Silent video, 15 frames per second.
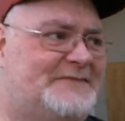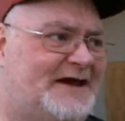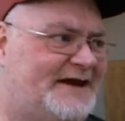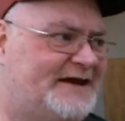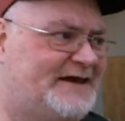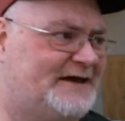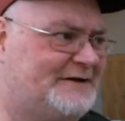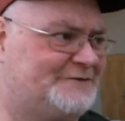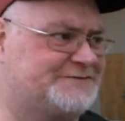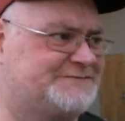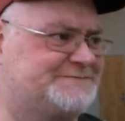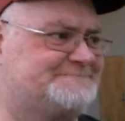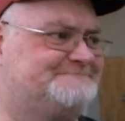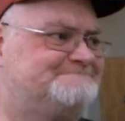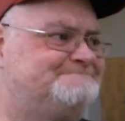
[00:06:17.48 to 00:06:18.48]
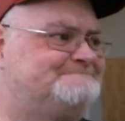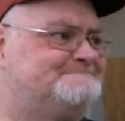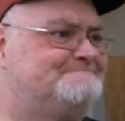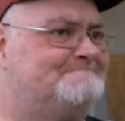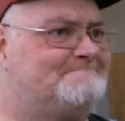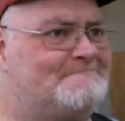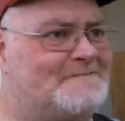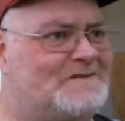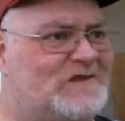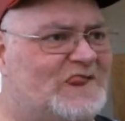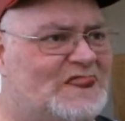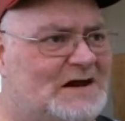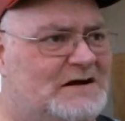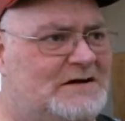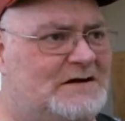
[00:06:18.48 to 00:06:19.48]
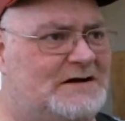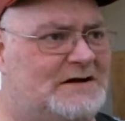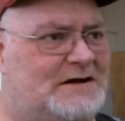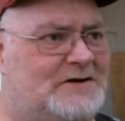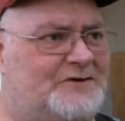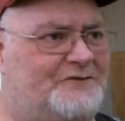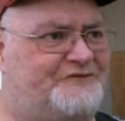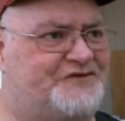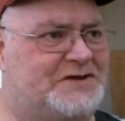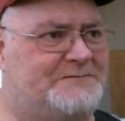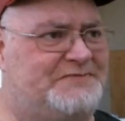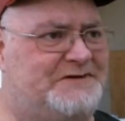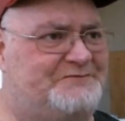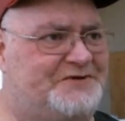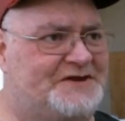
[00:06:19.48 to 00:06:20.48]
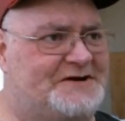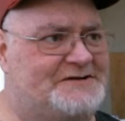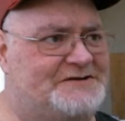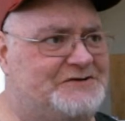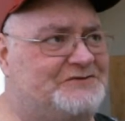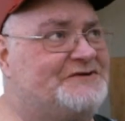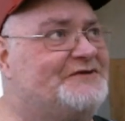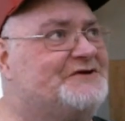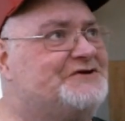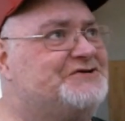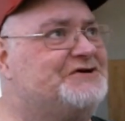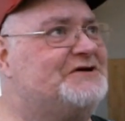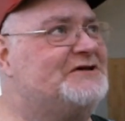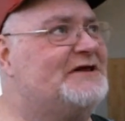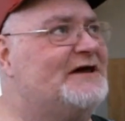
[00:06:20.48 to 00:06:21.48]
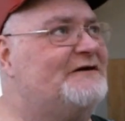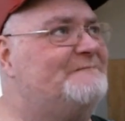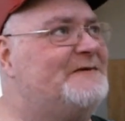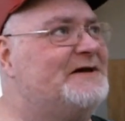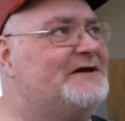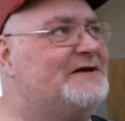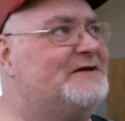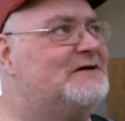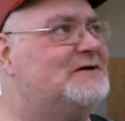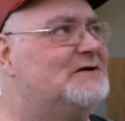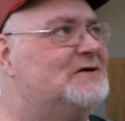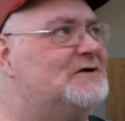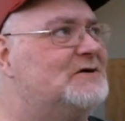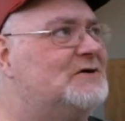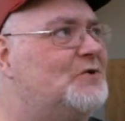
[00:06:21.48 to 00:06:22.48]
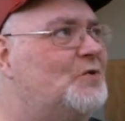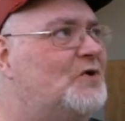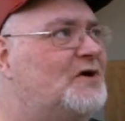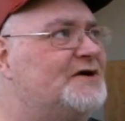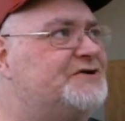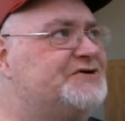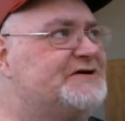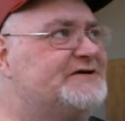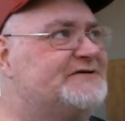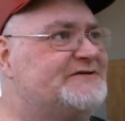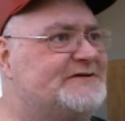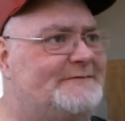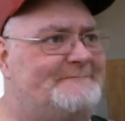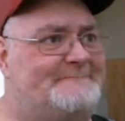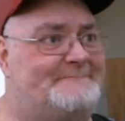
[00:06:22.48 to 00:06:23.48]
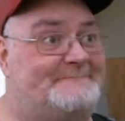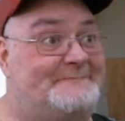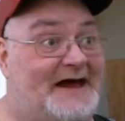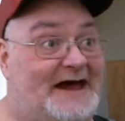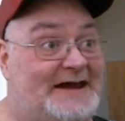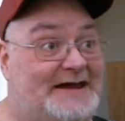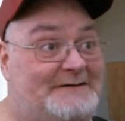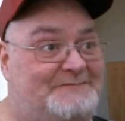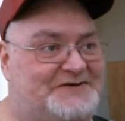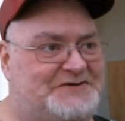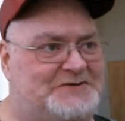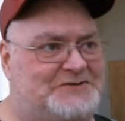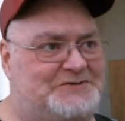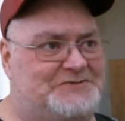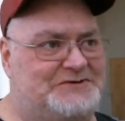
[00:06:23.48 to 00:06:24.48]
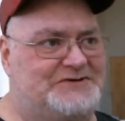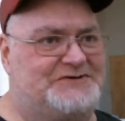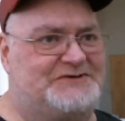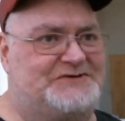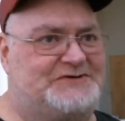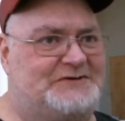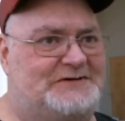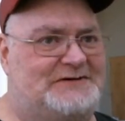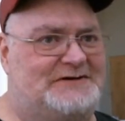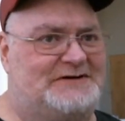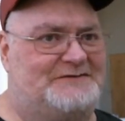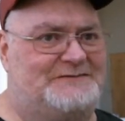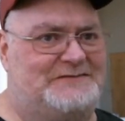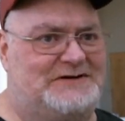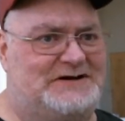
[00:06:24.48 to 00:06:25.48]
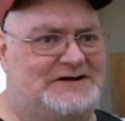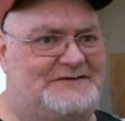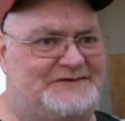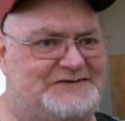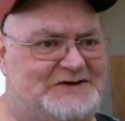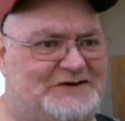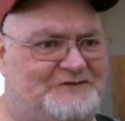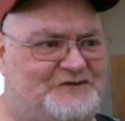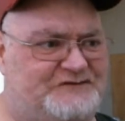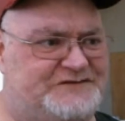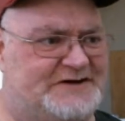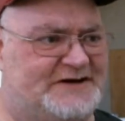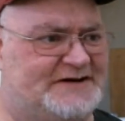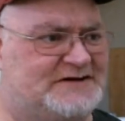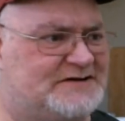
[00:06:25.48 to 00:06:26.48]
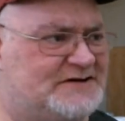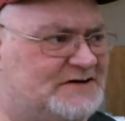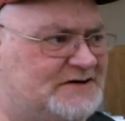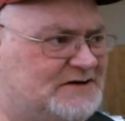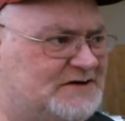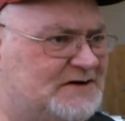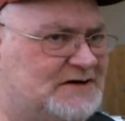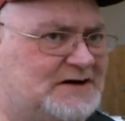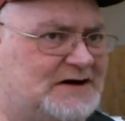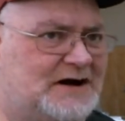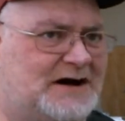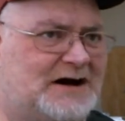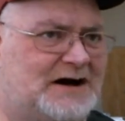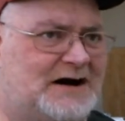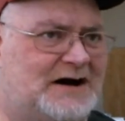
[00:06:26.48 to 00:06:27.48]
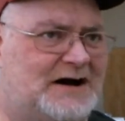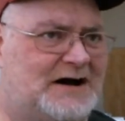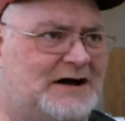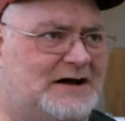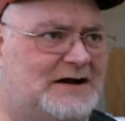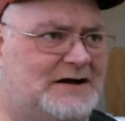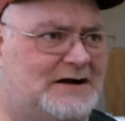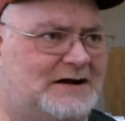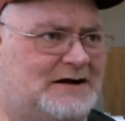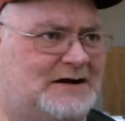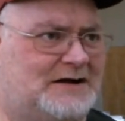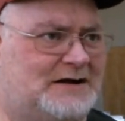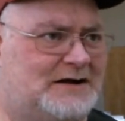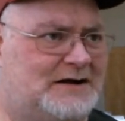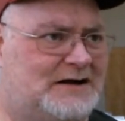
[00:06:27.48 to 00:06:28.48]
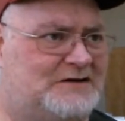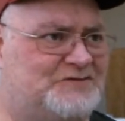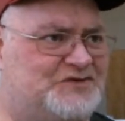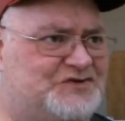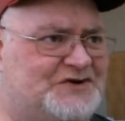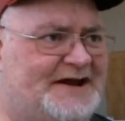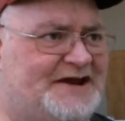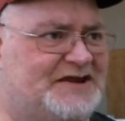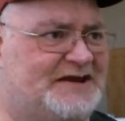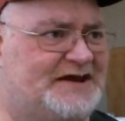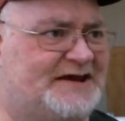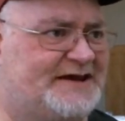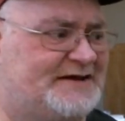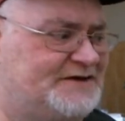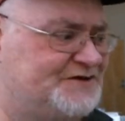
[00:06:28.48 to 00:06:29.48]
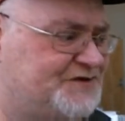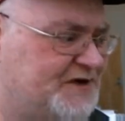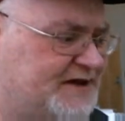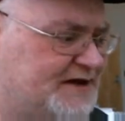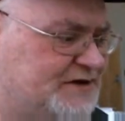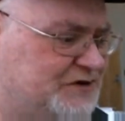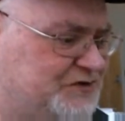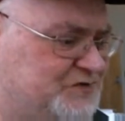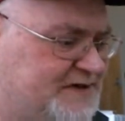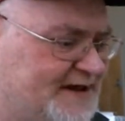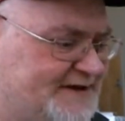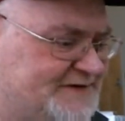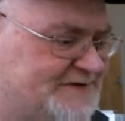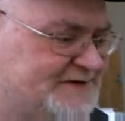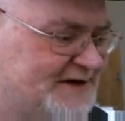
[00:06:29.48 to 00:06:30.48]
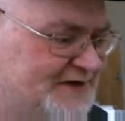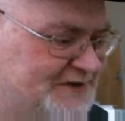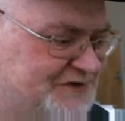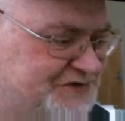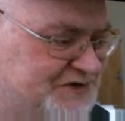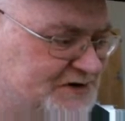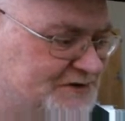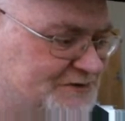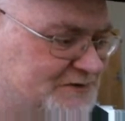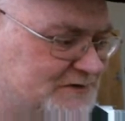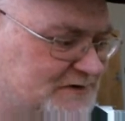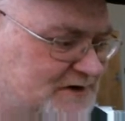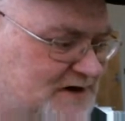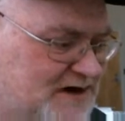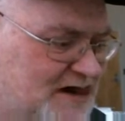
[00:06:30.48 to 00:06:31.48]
Anyhow, hopefully people that are new to the channel have been watching some back episodes of stuff we've done. I'm trying like hell to get new guests on the show.